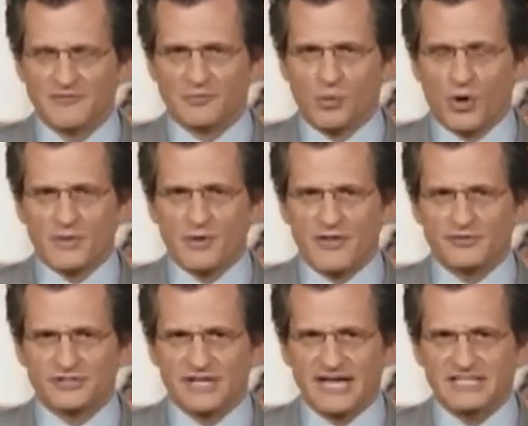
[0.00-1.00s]
From Warner
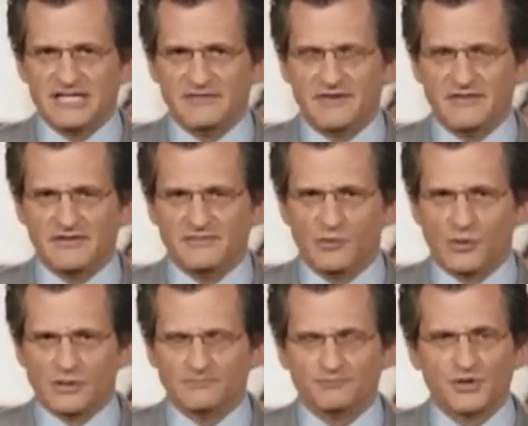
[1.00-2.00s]
Brothers in
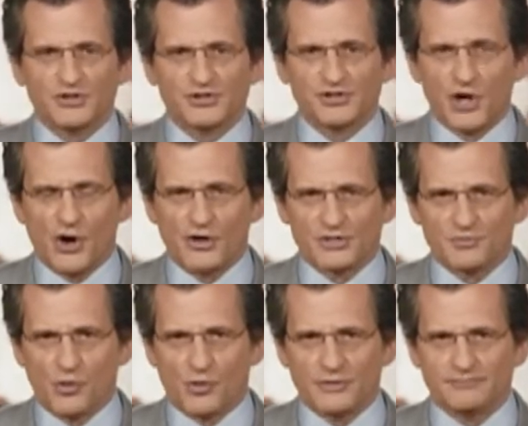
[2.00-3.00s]
1954, A Star is
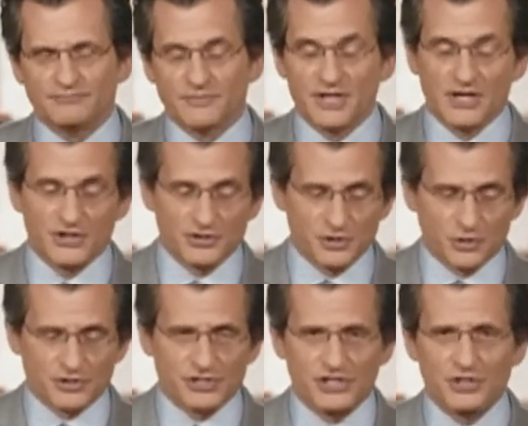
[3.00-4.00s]
Born.
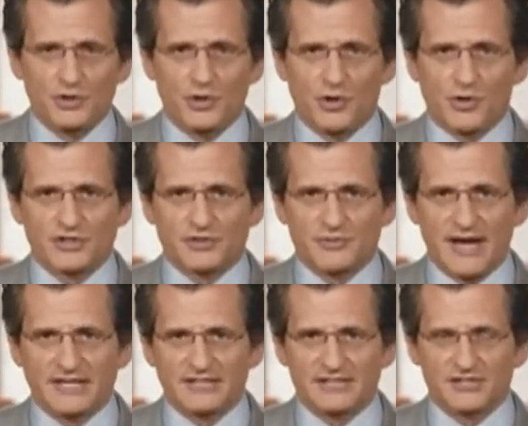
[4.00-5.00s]
George Cukor
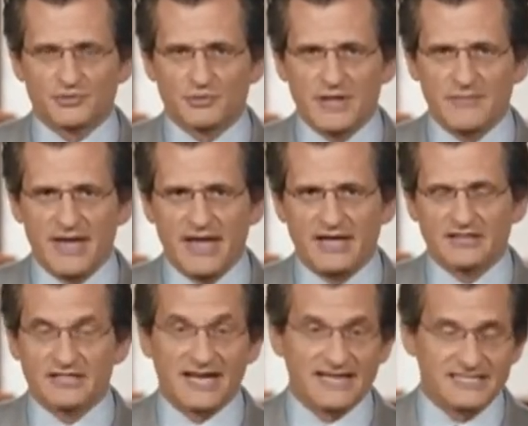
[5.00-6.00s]
directed this remake
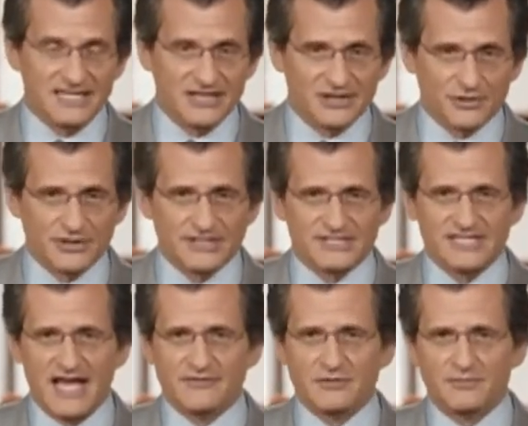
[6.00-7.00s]
of the
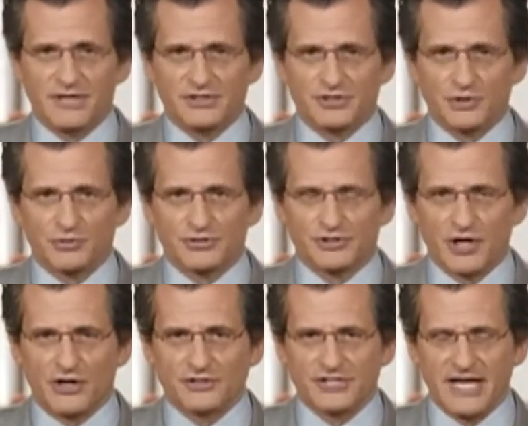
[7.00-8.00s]
1937 picture, which
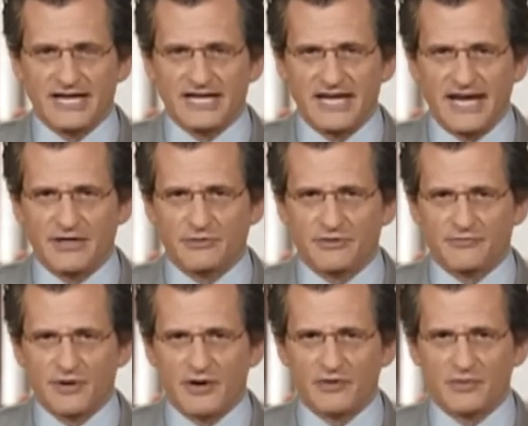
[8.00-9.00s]
starred Janet Gaynor and
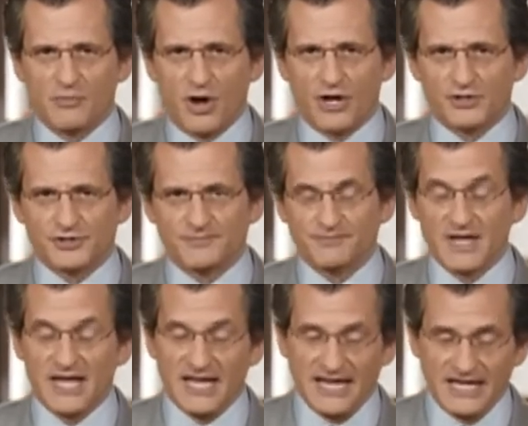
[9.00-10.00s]
Fredric March.
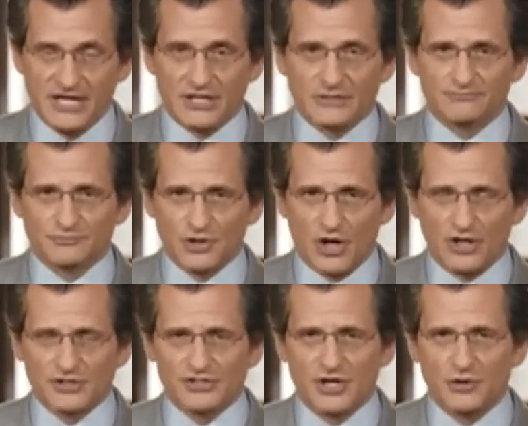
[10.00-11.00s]
Here,
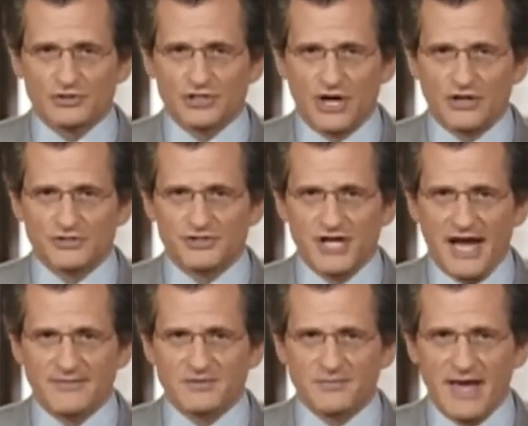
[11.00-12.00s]
Garland's co star is
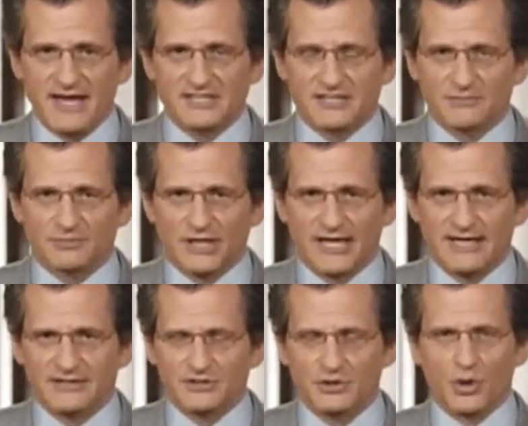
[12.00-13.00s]
James Mason,
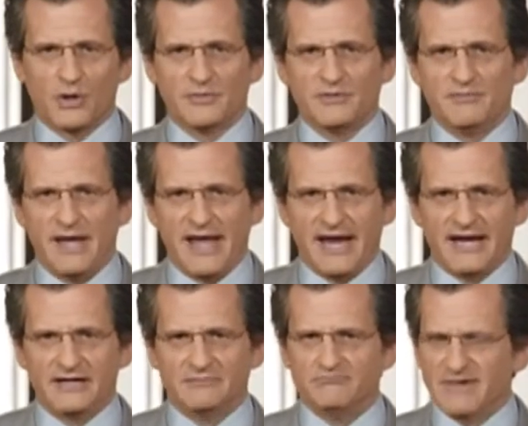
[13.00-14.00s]
playing Norman
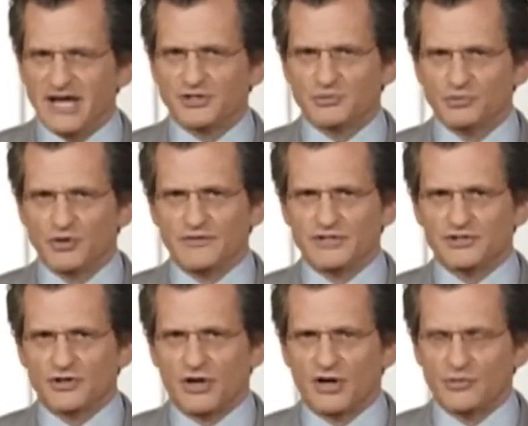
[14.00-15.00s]
Maine, a major movie
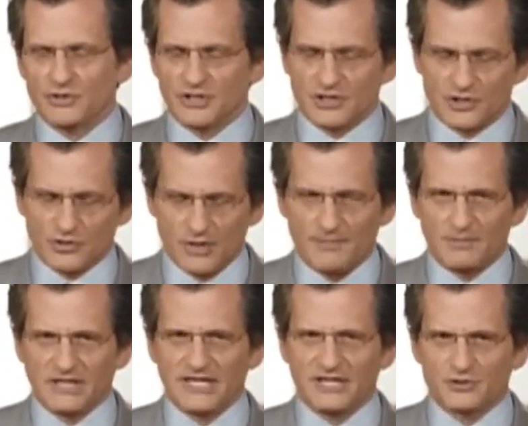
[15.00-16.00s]
star with a
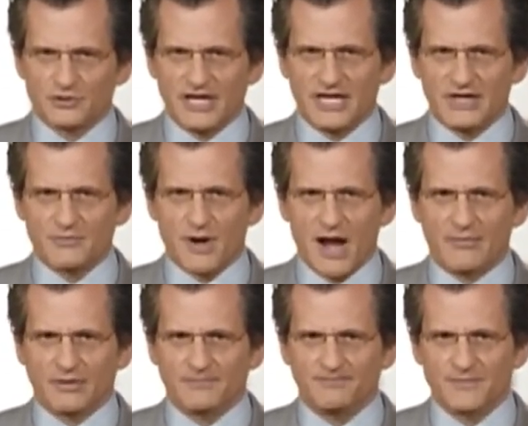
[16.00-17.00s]
crippling drinking
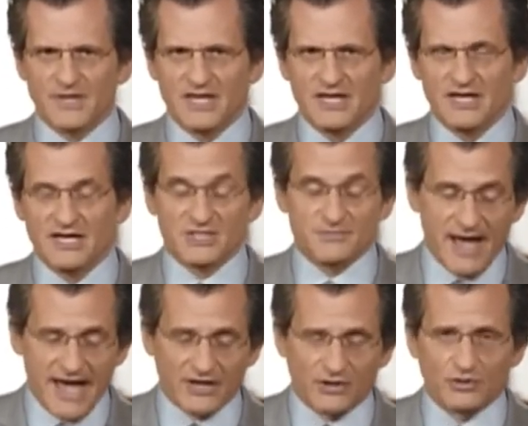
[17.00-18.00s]
problem. His
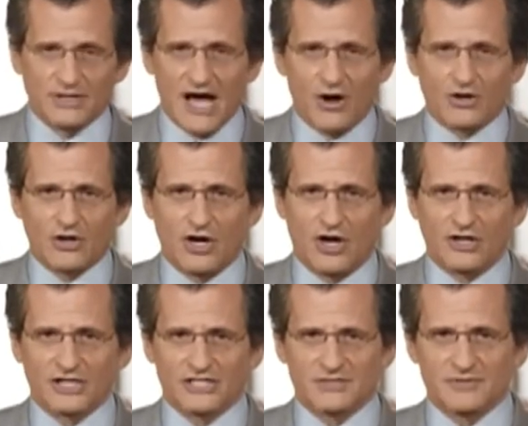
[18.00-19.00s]
battle with
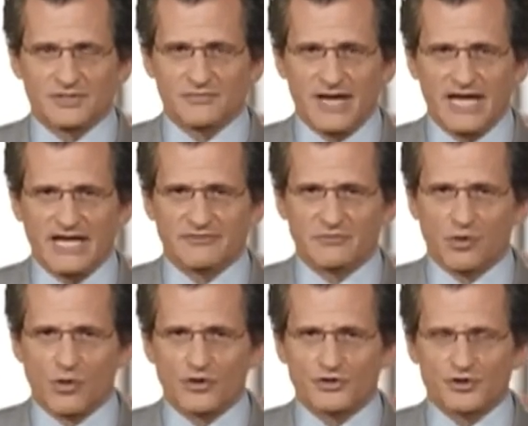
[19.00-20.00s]
alcoholism is made even
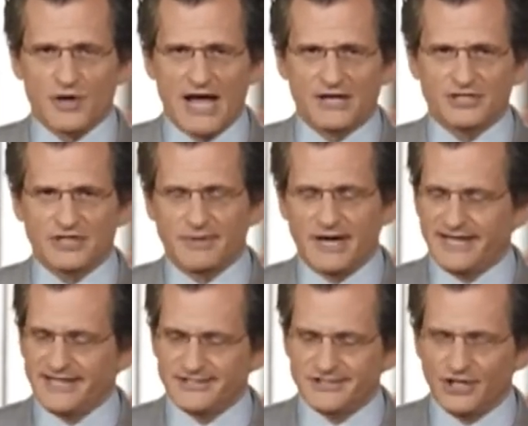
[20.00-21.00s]
more tragic by
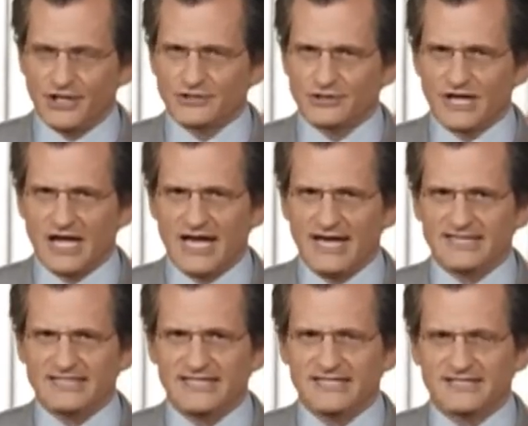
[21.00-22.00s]
his
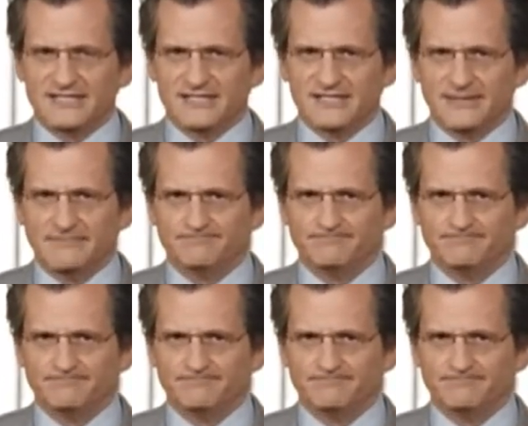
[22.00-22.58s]
underlying decency.